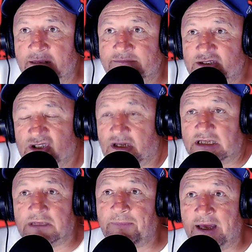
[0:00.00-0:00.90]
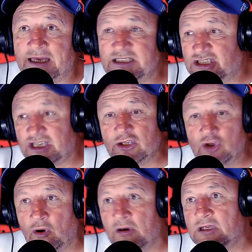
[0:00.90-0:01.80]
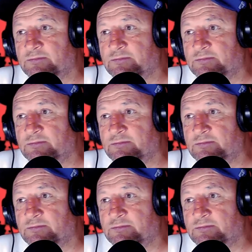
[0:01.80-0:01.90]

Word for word: And he's just like the party. He's still young.